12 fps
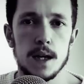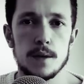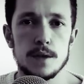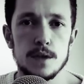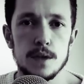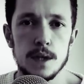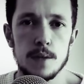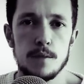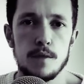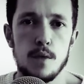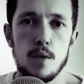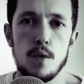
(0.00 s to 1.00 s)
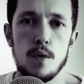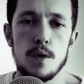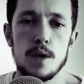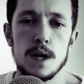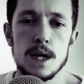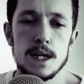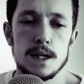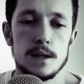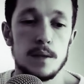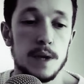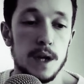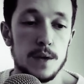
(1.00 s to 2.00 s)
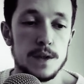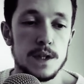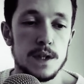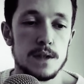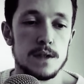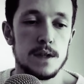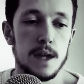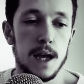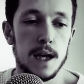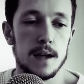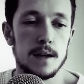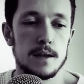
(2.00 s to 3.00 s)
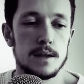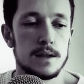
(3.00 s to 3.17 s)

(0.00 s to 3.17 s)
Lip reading: and I was doing them for someone else's gain,